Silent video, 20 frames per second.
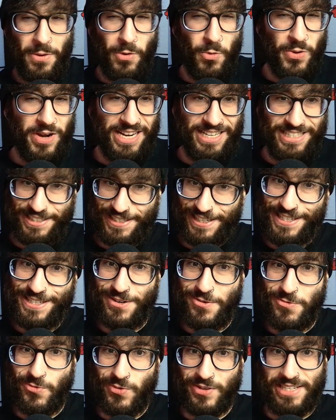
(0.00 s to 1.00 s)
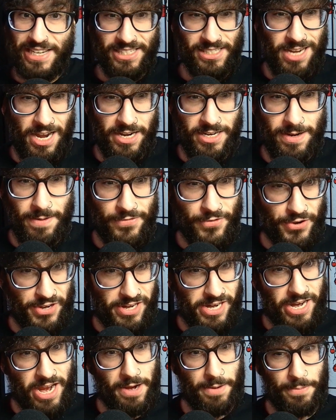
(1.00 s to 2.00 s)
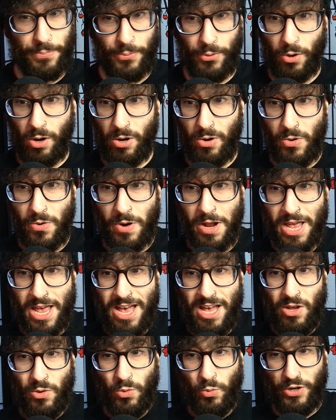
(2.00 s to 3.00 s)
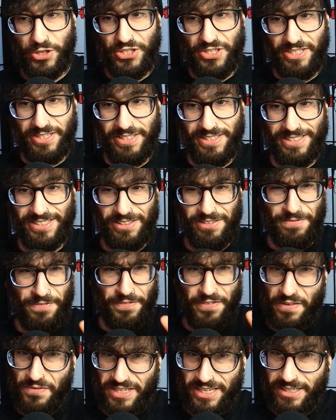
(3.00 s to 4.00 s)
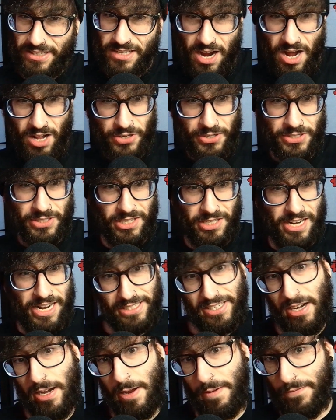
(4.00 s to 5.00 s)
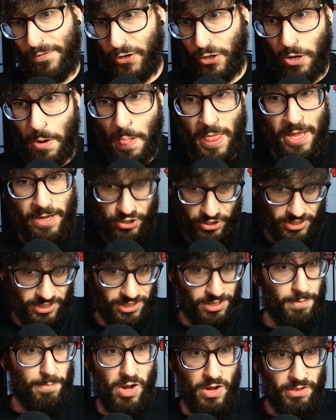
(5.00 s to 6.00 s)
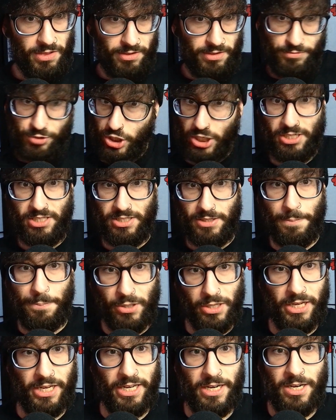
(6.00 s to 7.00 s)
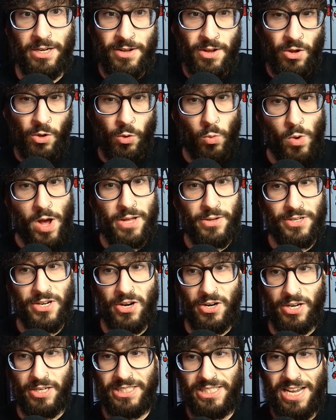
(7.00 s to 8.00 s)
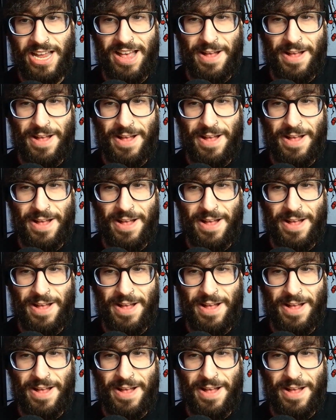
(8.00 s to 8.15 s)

what I did was I signed up for EA Pro, which is $15, and I signed up for just the month just to play Wild Hearts.